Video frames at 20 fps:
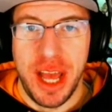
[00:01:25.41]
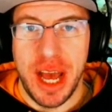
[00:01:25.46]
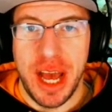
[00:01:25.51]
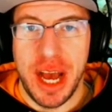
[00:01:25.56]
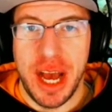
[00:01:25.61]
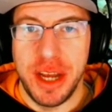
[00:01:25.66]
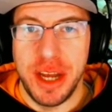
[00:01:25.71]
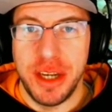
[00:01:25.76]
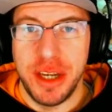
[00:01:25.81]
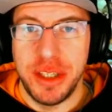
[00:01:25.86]

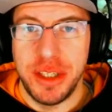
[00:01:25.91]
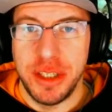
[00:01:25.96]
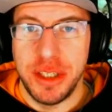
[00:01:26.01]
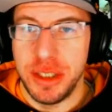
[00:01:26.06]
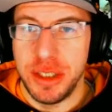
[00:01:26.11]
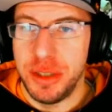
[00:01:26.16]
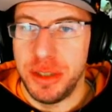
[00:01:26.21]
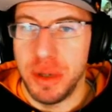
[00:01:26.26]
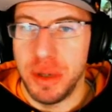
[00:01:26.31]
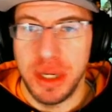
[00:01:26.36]
Do
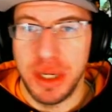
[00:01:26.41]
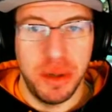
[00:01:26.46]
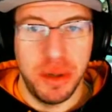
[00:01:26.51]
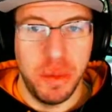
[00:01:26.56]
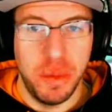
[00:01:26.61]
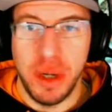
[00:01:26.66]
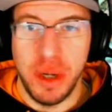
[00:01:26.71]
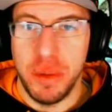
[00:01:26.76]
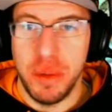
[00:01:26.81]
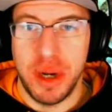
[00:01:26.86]
you want
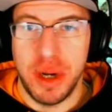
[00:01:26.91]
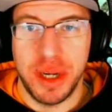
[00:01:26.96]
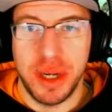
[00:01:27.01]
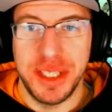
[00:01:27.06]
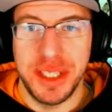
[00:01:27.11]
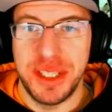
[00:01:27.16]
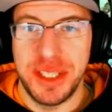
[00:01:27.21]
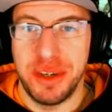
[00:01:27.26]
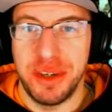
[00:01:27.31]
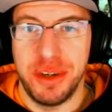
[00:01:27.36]
to walk
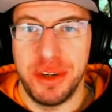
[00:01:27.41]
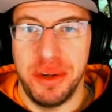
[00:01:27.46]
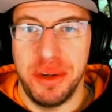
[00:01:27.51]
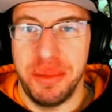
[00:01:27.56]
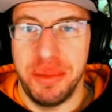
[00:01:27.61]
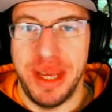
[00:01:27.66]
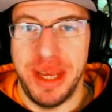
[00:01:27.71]
us through them